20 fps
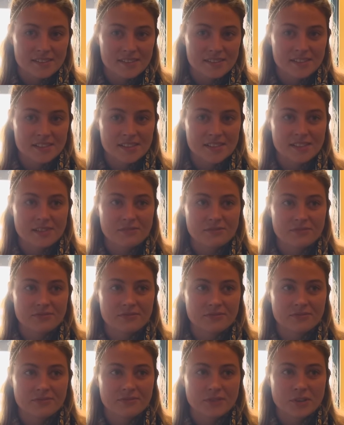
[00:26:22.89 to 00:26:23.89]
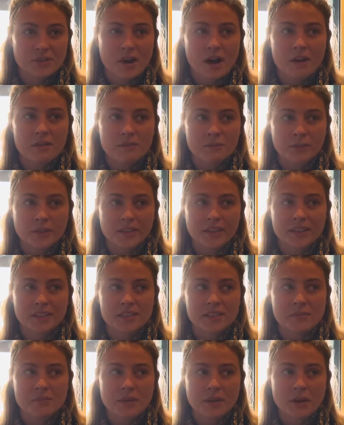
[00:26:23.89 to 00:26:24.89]
Because if you're not willing
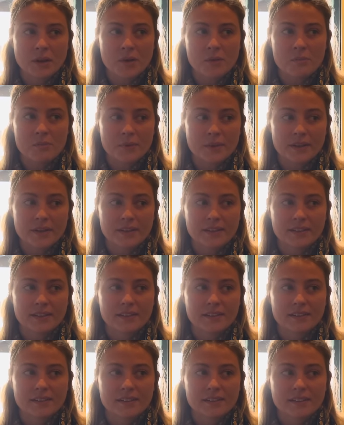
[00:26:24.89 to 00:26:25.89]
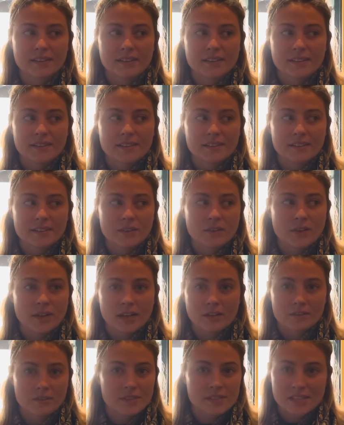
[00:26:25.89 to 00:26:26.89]
to be open, you
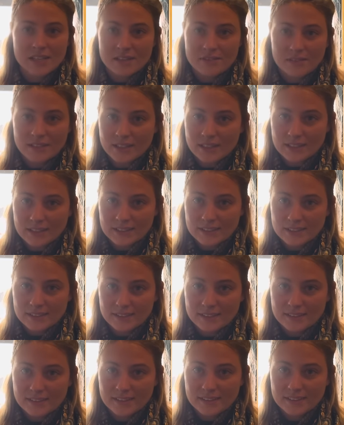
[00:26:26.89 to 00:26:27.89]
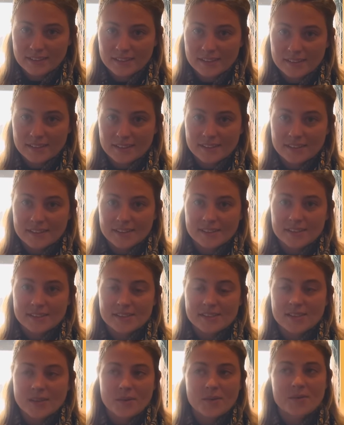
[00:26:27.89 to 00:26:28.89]
can't receive it.
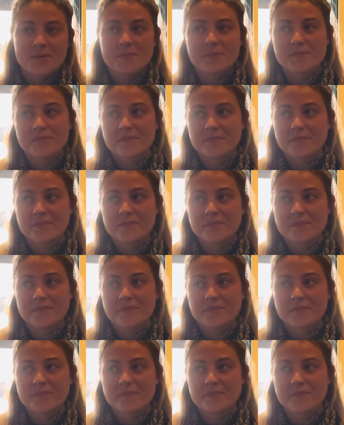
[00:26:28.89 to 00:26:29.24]
So